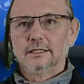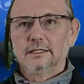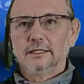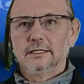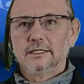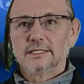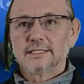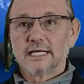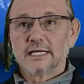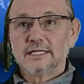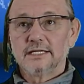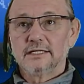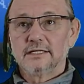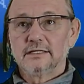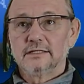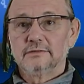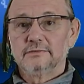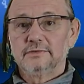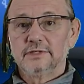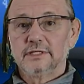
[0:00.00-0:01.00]
Signing
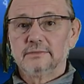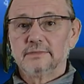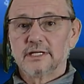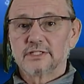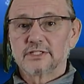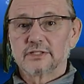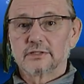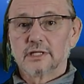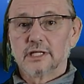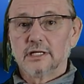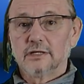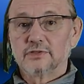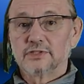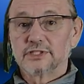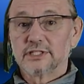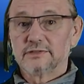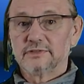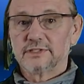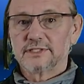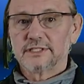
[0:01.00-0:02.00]
with the Microsoft Cloud
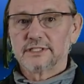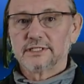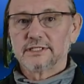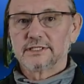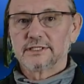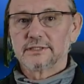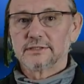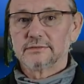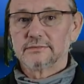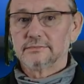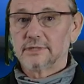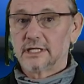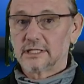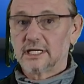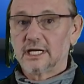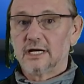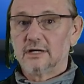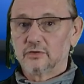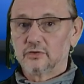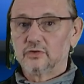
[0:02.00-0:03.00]
Services
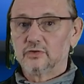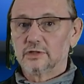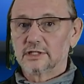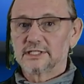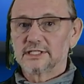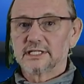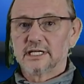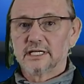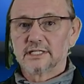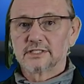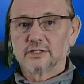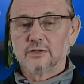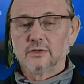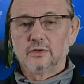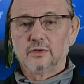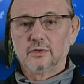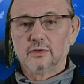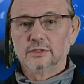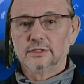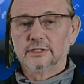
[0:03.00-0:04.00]
account to access
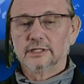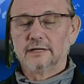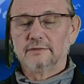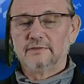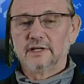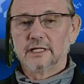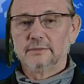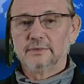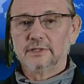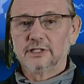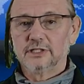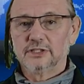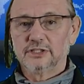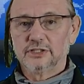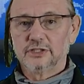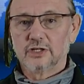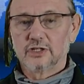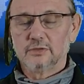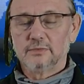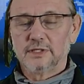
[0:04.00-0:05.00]
all the availability
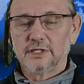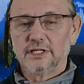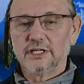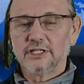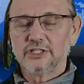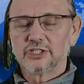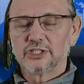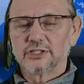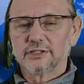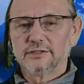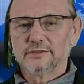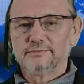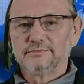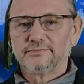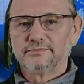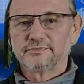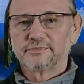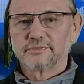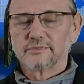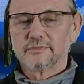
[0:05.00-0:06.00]
documentation.
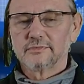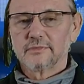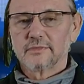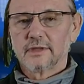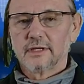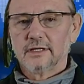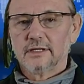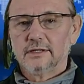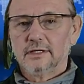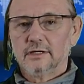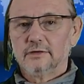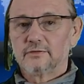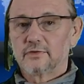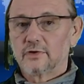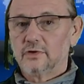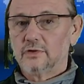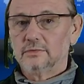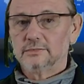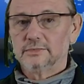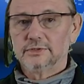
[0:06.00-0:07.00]

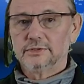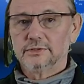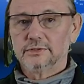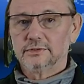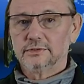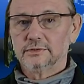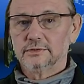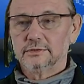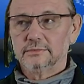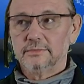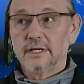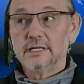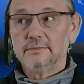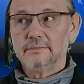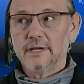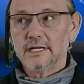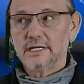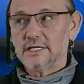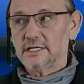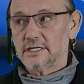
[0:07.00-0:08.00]
From the main
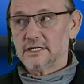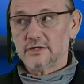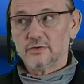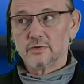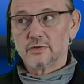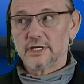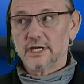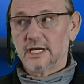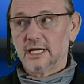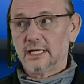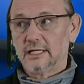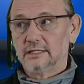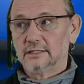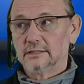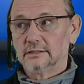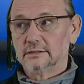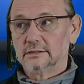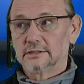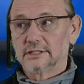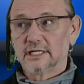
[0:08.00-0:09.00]
menu, you
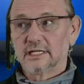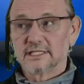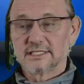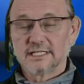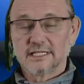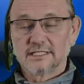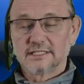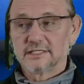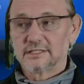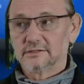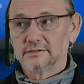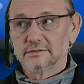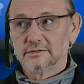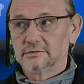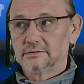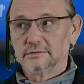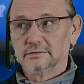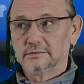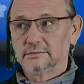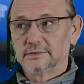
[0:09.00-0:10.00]
can access
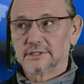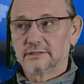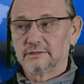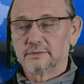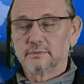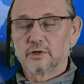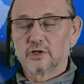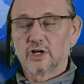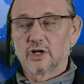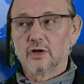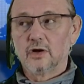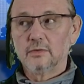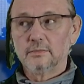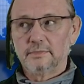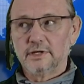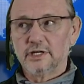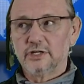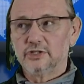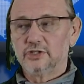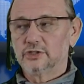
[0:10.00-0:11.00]
Service Portal
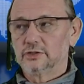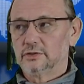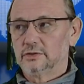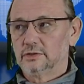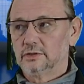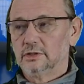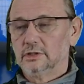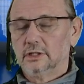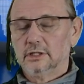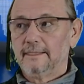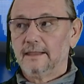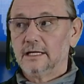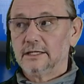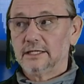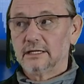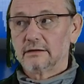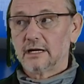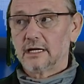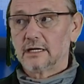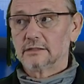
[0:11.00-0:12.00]
homepage.
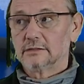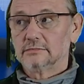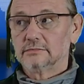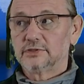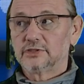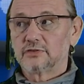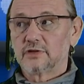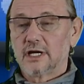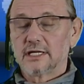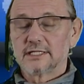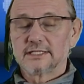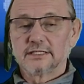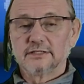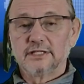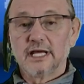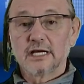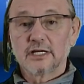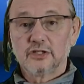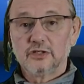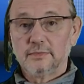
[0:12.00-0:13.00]
There are trust
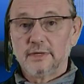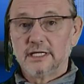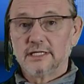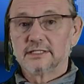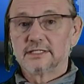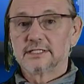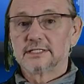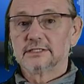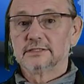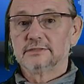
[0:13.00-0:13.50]
documents